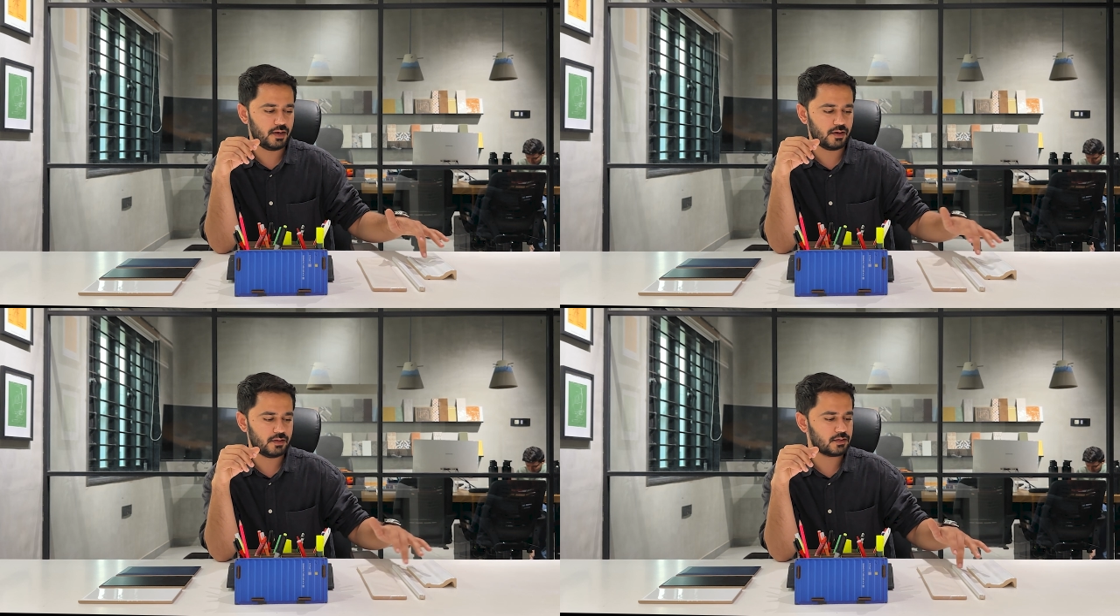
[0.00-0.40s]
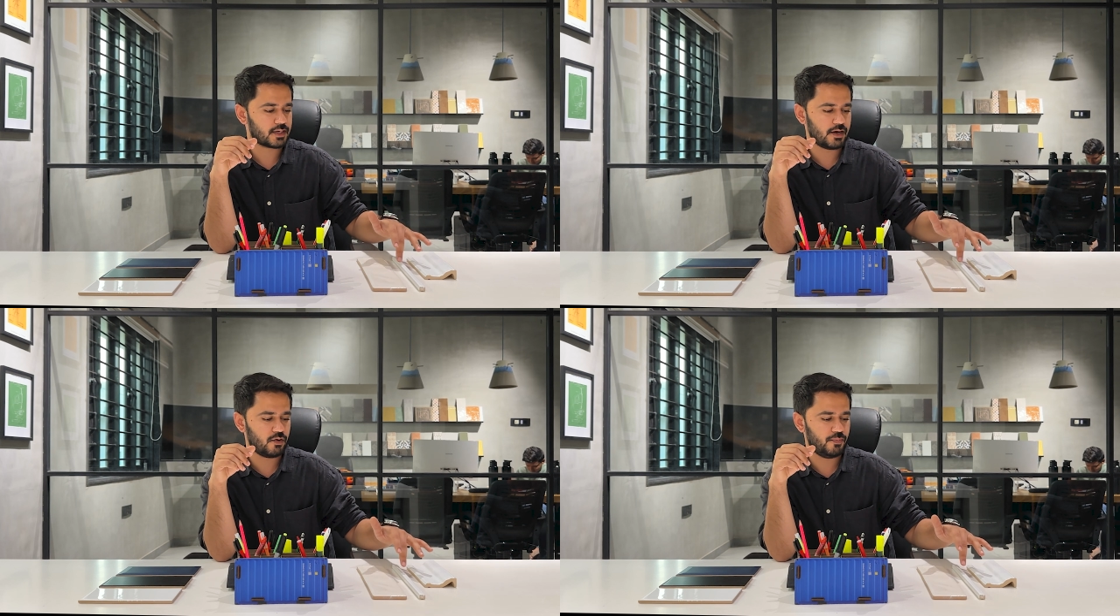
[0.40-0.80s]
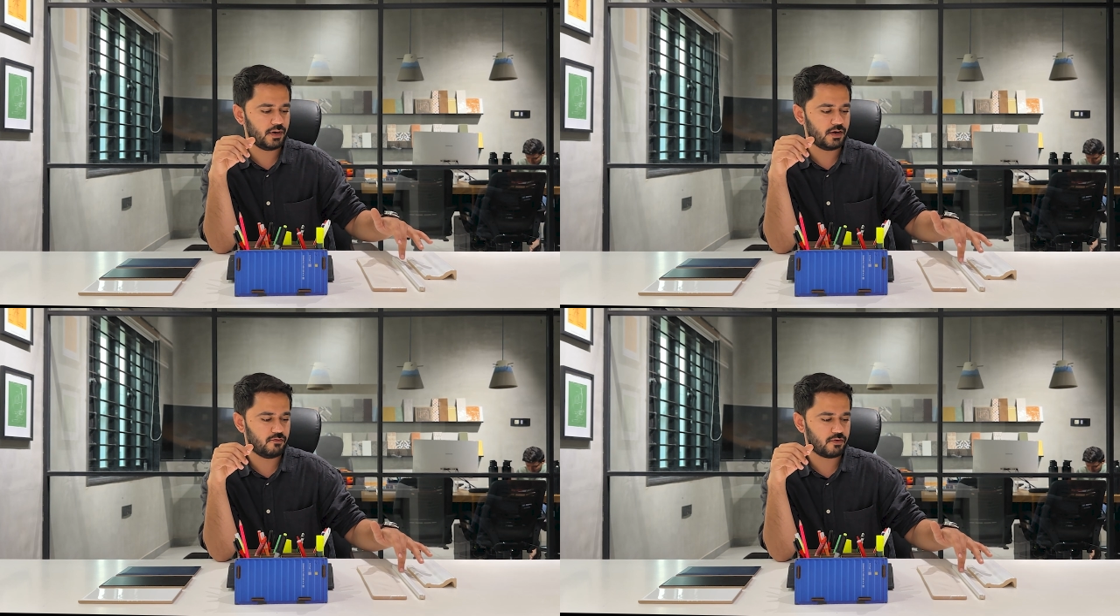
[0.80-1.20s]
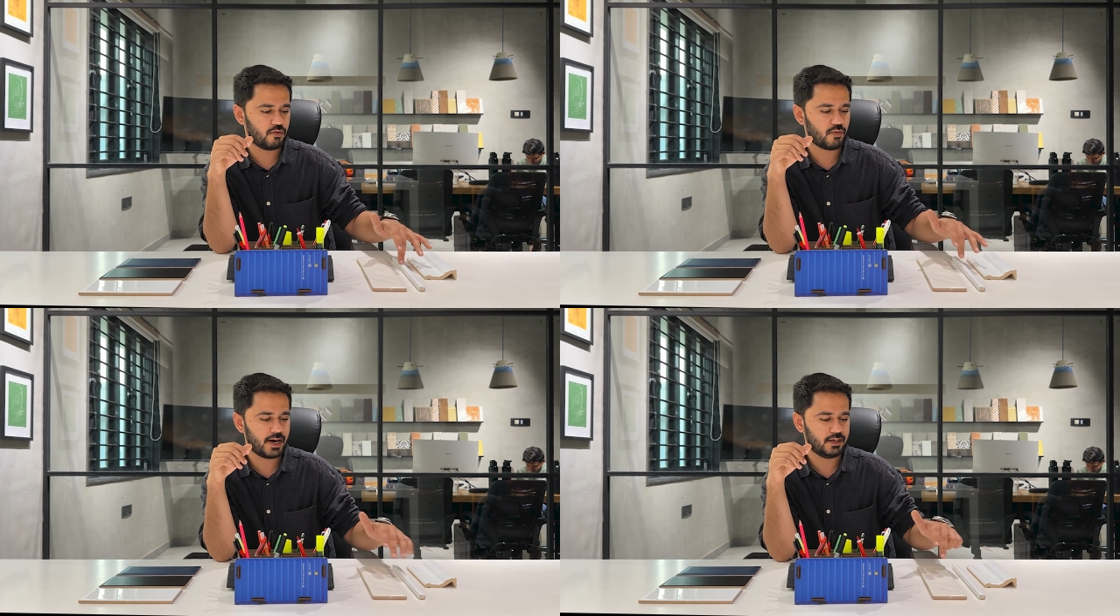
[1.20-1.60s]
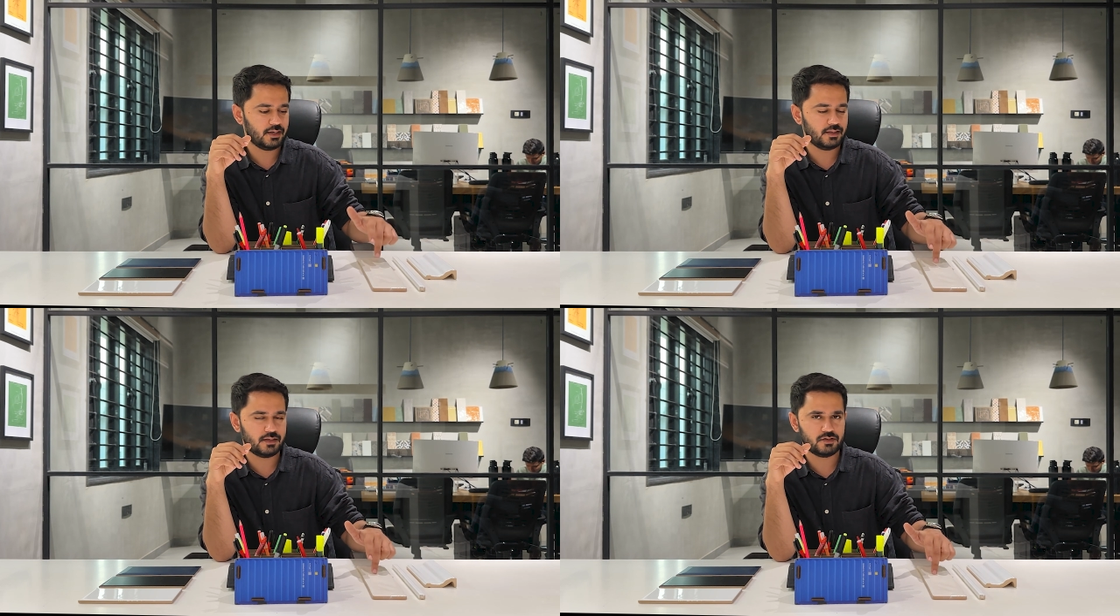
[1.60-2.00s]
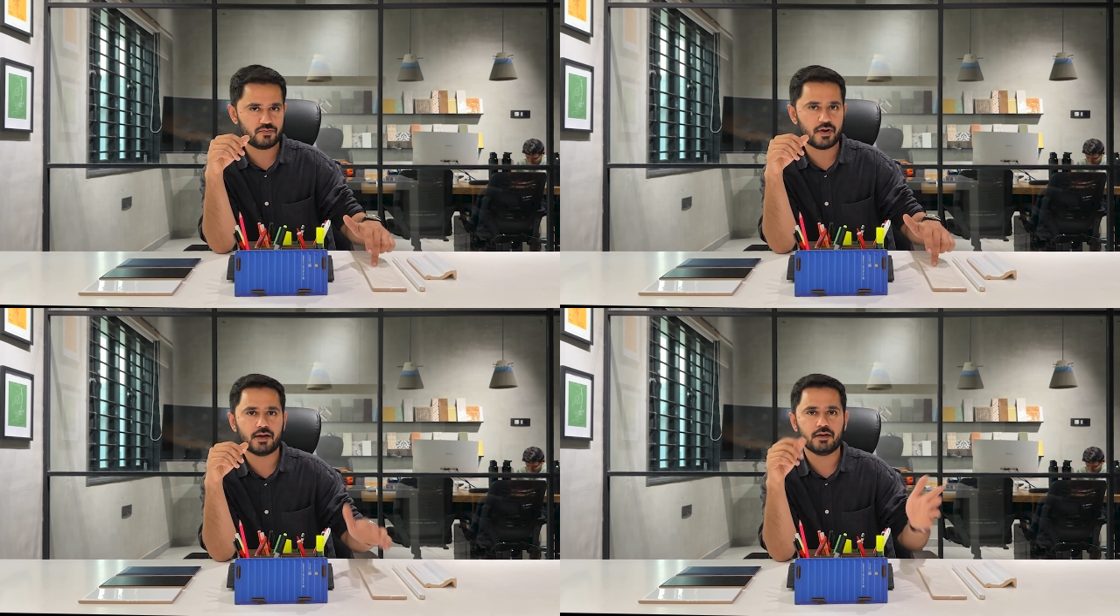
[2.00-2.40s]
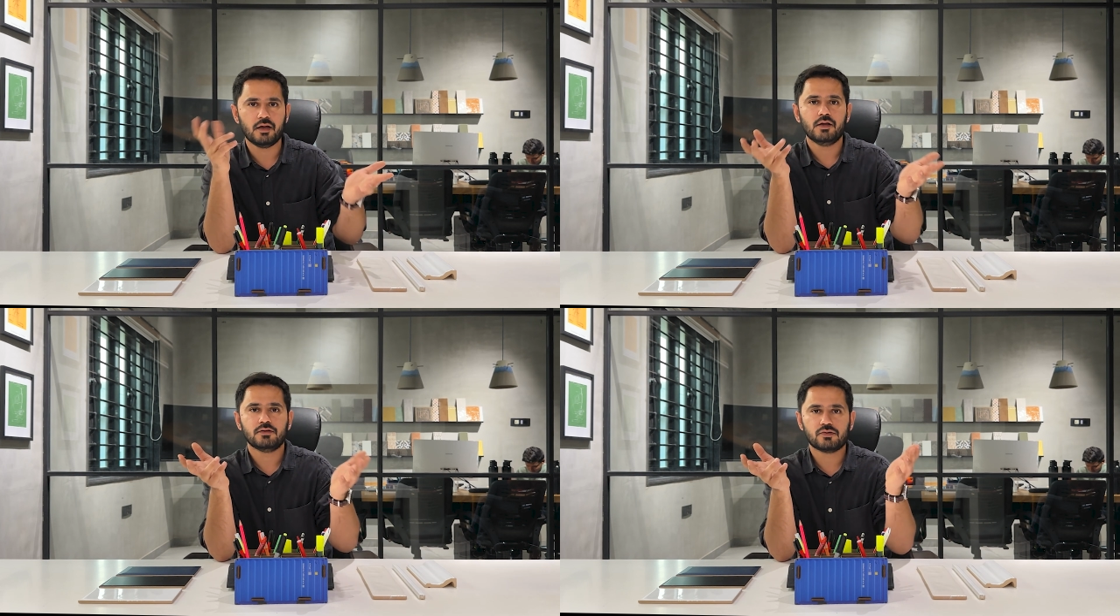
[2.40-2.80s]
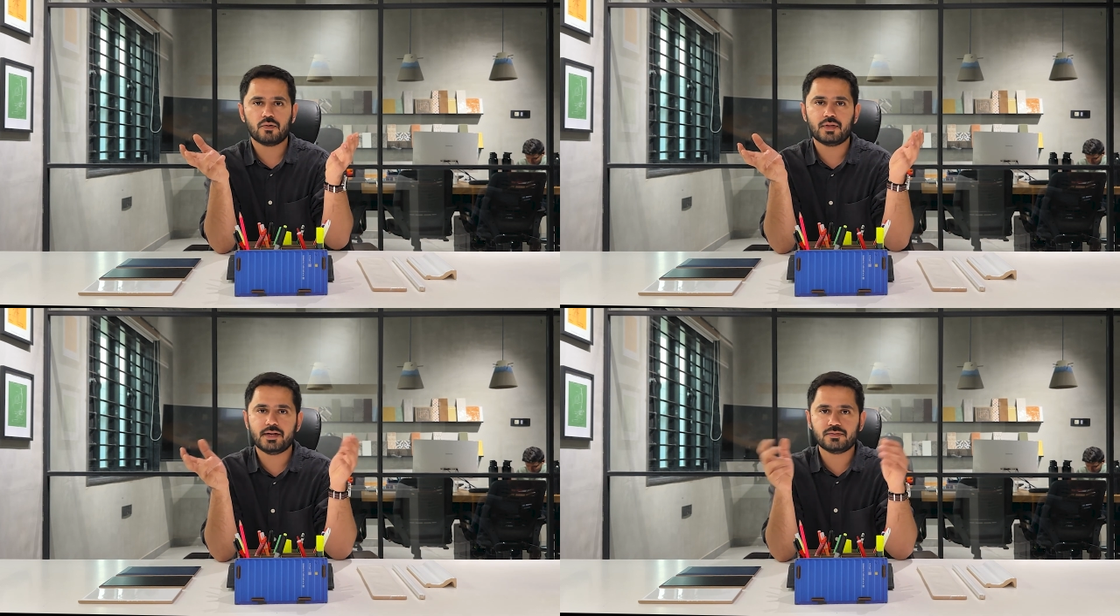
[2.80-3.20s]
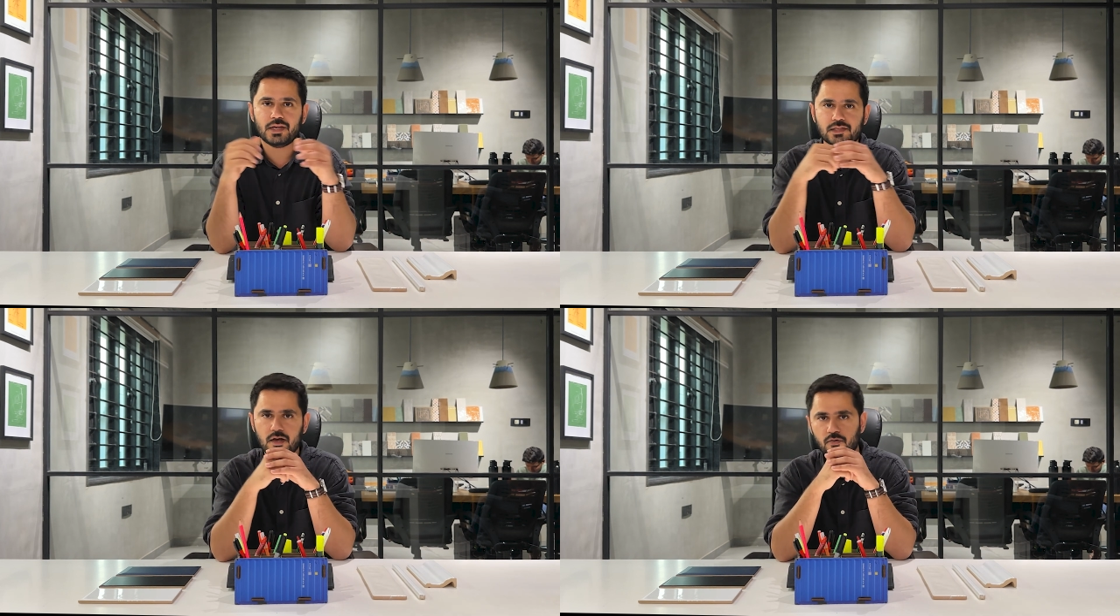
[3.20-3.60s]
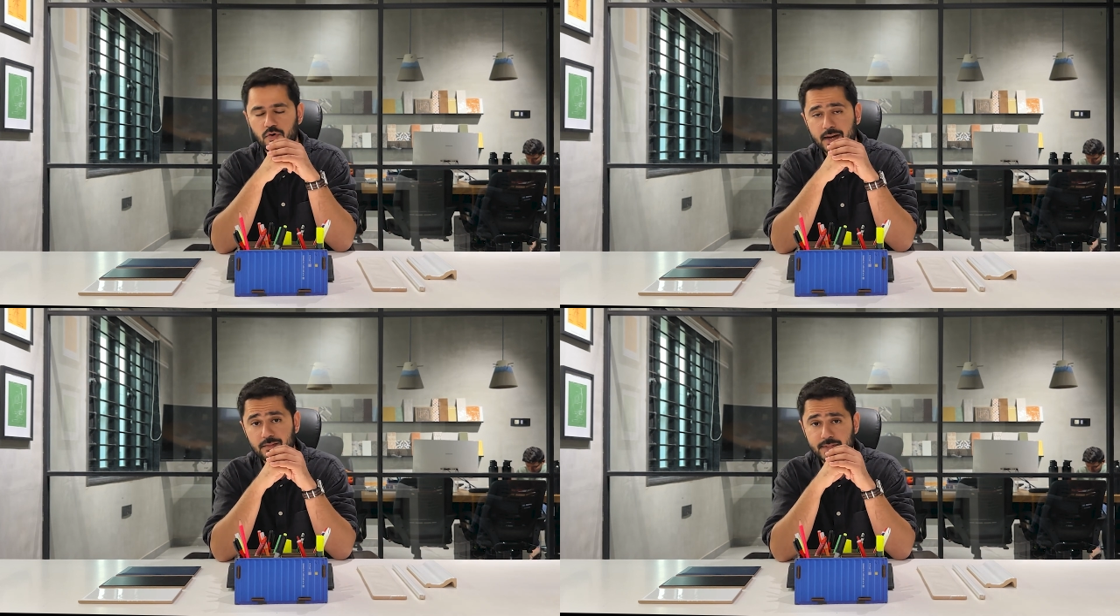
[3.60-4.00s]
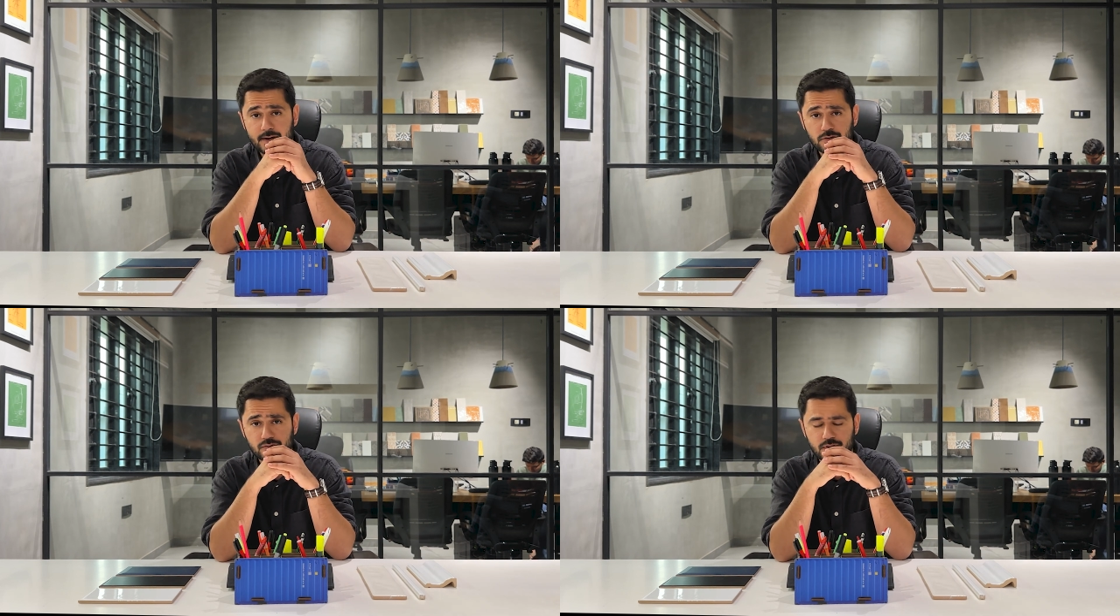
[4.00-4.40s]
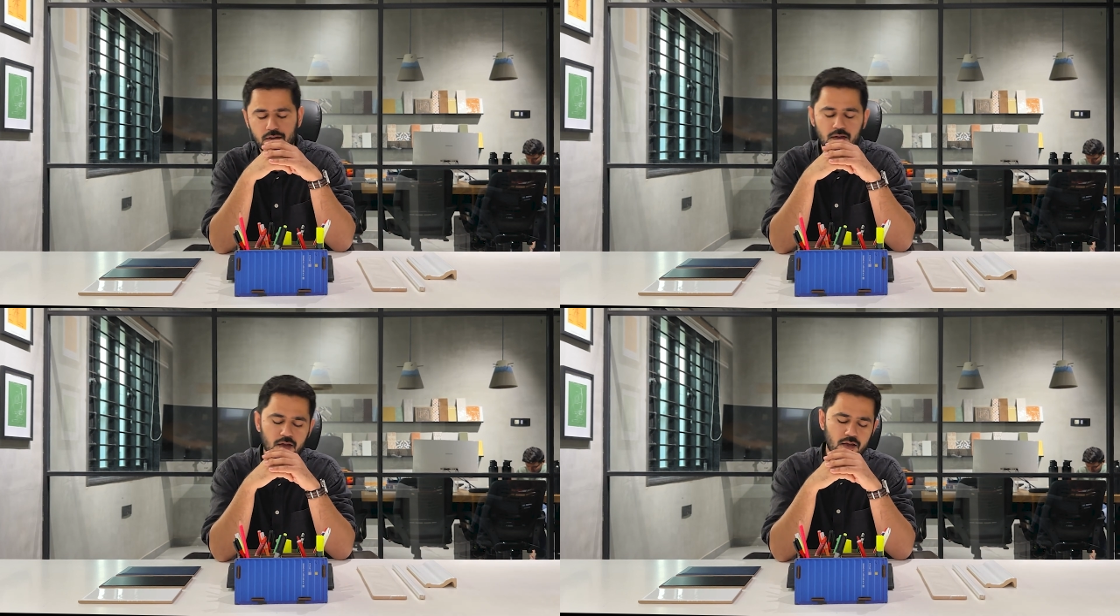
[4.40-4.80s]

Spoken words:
This cannot be different white than this white. So that is basically what I'm trying to say.